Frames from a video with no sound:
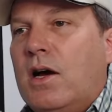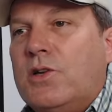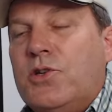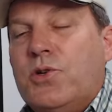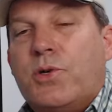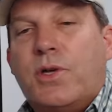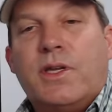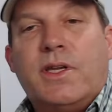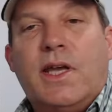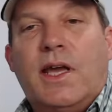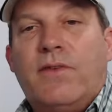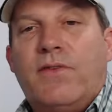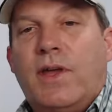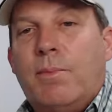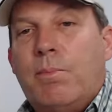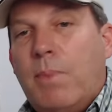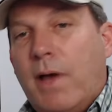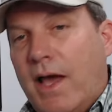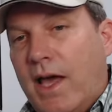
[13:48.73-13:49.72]
You could have
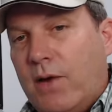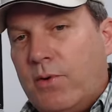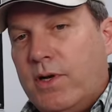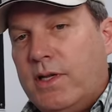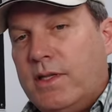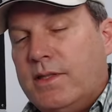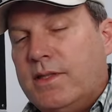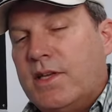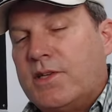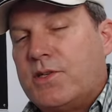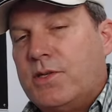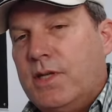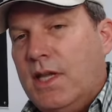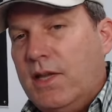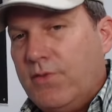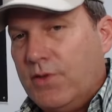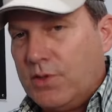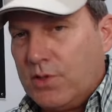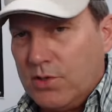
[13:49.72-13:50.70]
a battery that's,
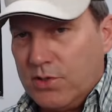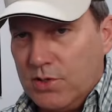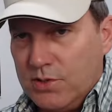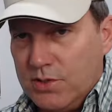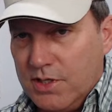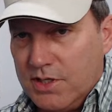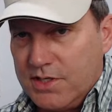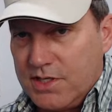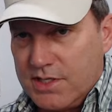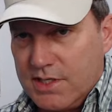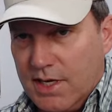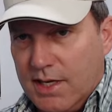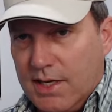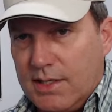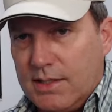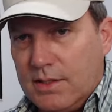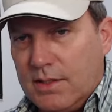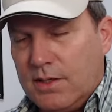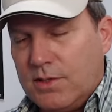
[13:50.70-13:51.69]
even though you did
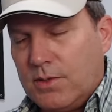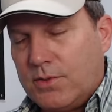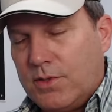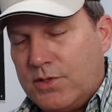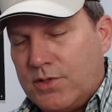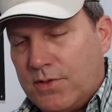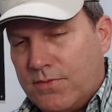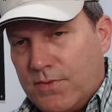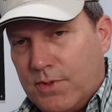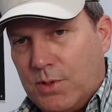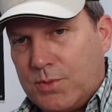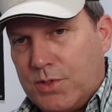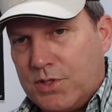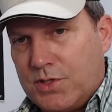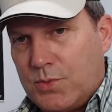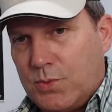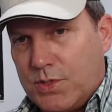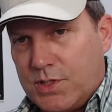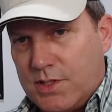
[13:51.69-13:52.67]
state, you know, that your
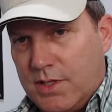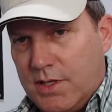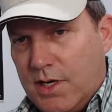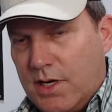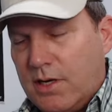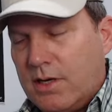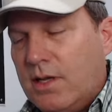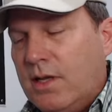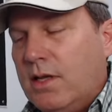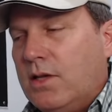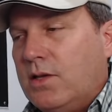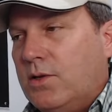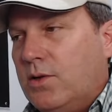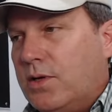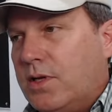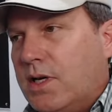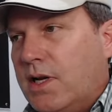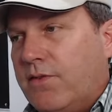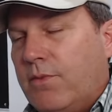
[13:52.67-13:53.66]
voltage was there,
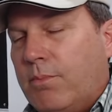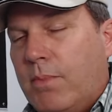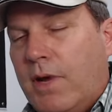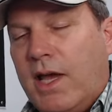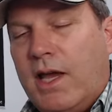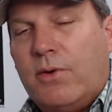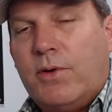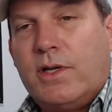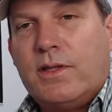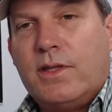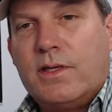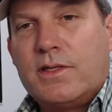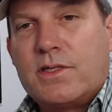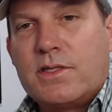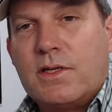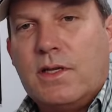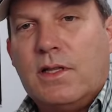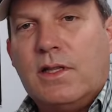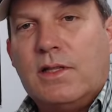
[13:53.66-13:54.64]
you could have a battery
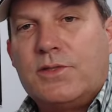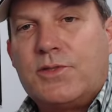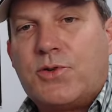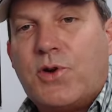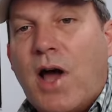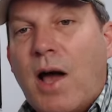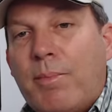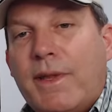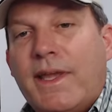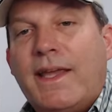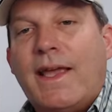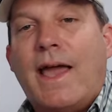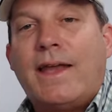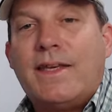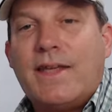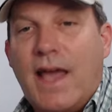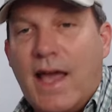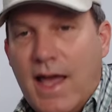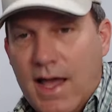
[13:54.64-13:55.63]
that's dropping
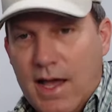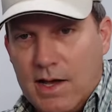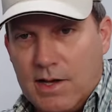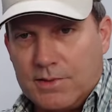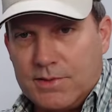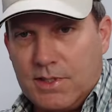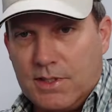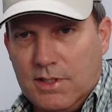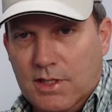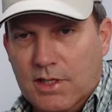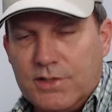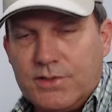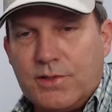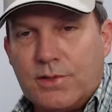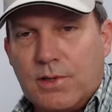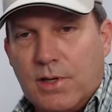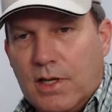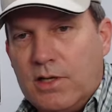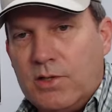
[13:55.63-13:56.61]
out
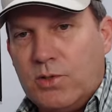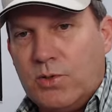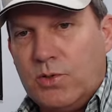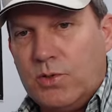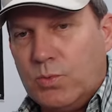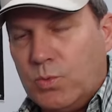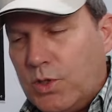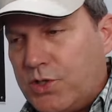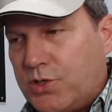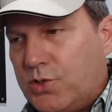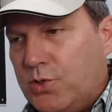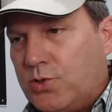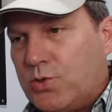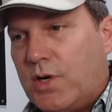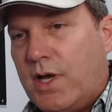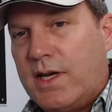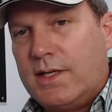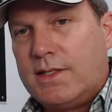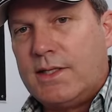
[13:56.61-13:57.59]
under load. Once you
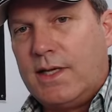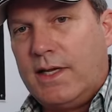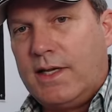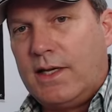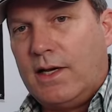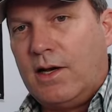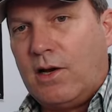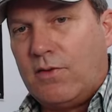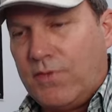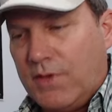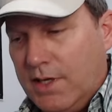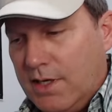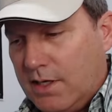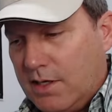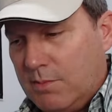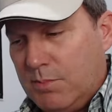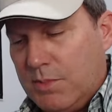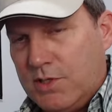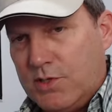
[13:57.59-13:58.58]
try to take off,
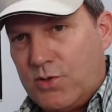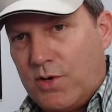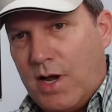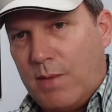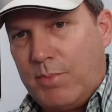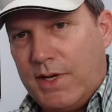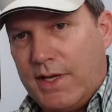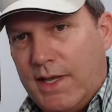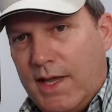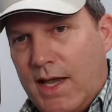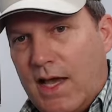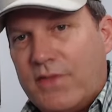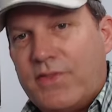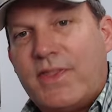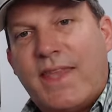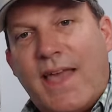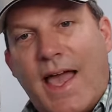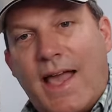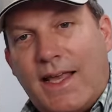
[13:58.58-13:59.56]
it could be dropping
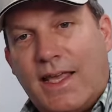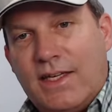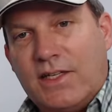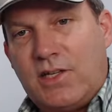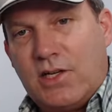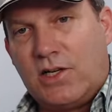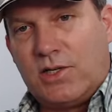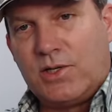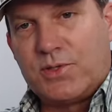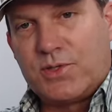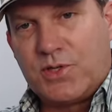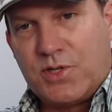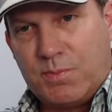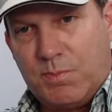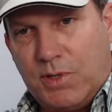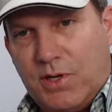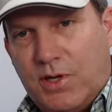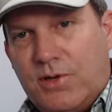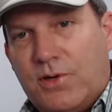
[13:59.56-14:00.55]
out. That can cause a
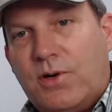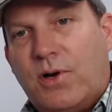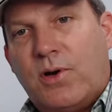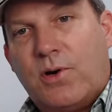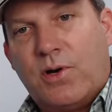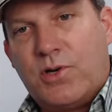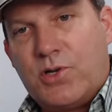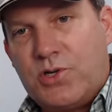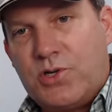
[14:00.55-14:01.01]
sputter or a